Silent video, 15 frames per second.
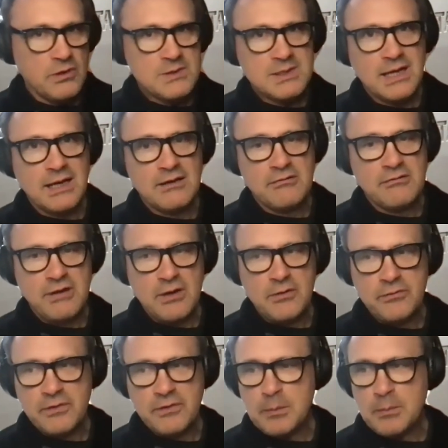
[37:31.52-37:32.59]
in
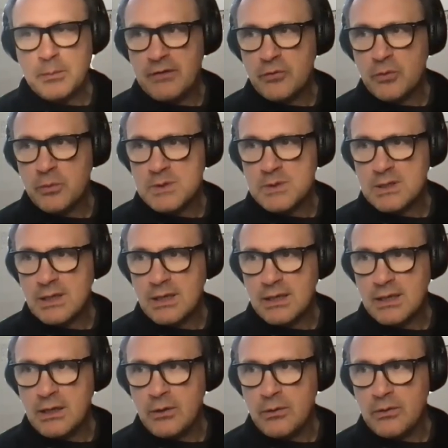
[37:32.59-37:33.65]
contrast, crowdfunding
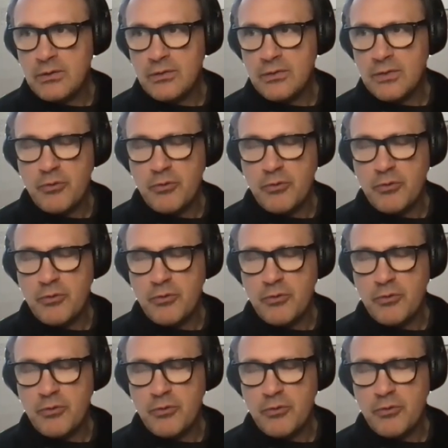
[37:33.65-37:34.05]
platforms,